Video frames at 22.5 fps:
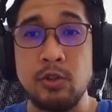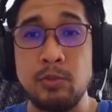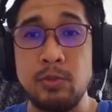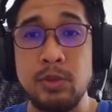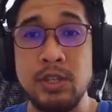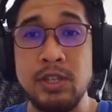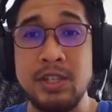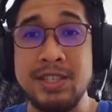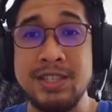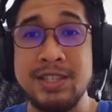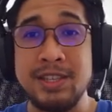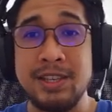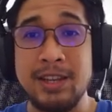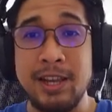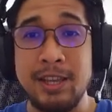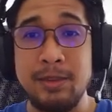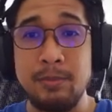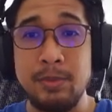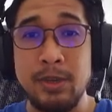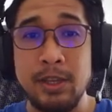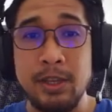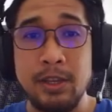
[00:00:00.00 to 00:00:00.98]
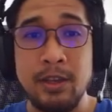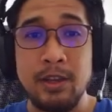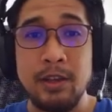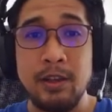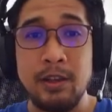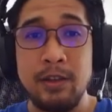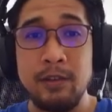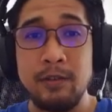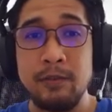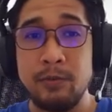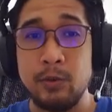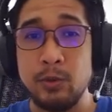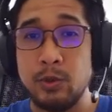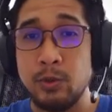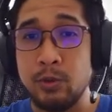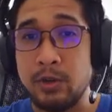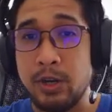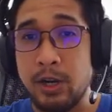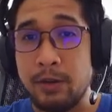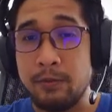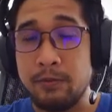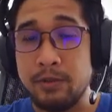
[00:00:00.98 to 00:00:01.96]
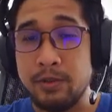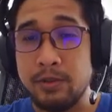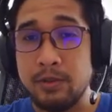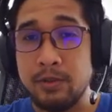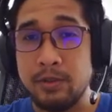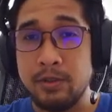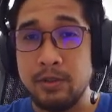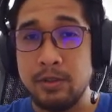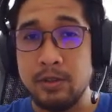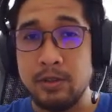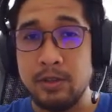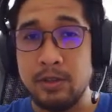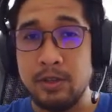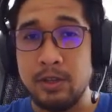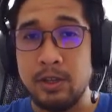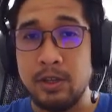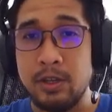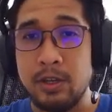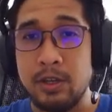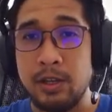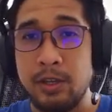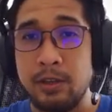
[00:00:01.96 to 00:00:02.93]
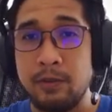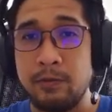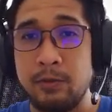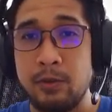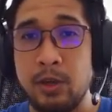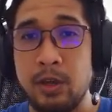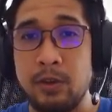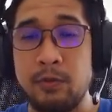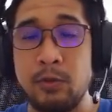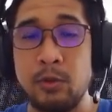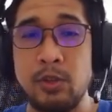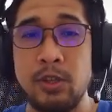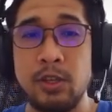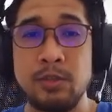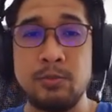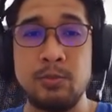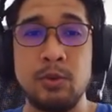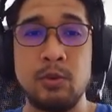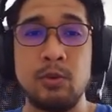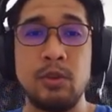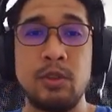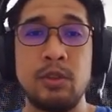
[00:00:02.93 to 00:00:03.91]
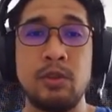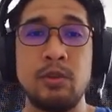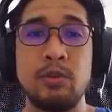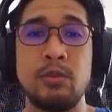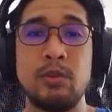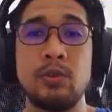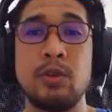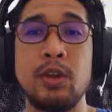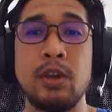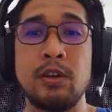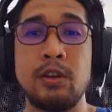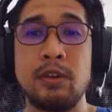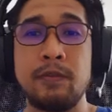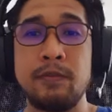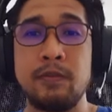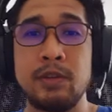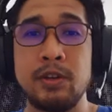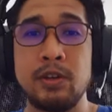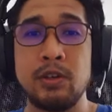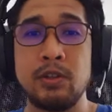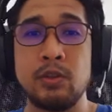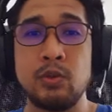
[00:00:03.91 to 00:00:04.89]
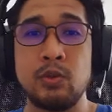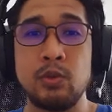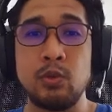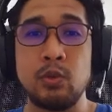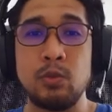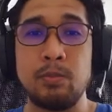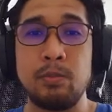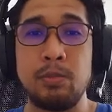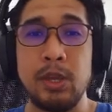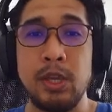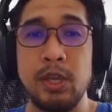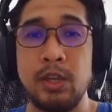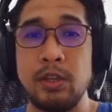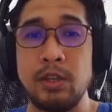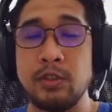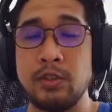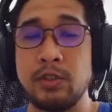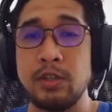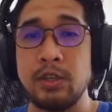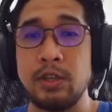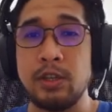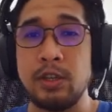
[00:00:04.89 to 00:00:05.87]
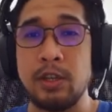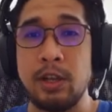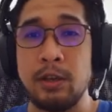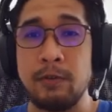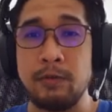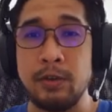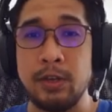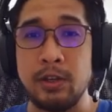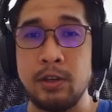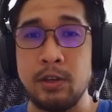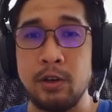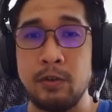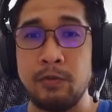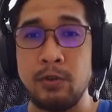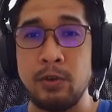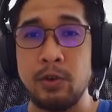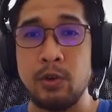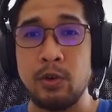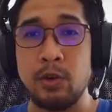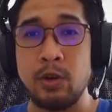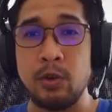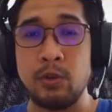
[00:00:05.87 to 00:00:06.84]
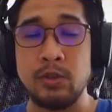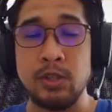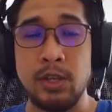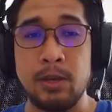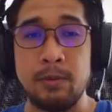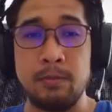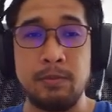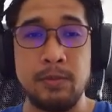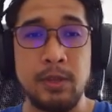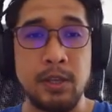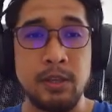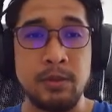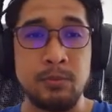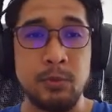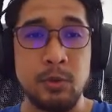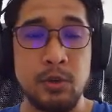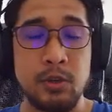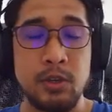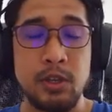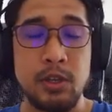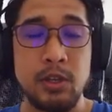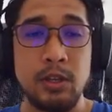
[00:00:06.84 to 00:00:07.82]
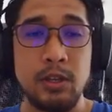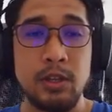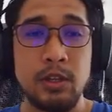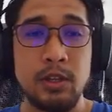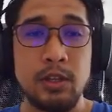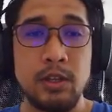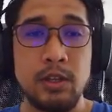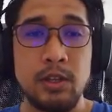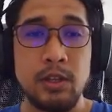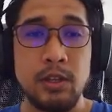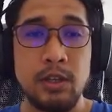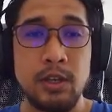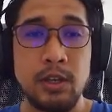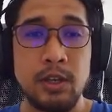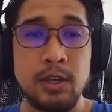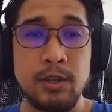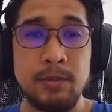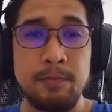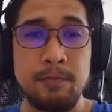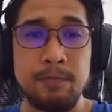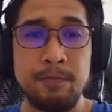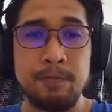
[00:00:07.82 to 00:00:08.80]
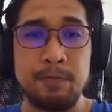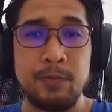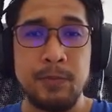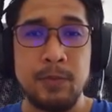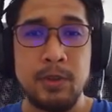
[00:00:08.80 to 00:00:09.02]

describing photographs. If you have your textbook with you, you can refer to page 11 of your close-up textbook. Um,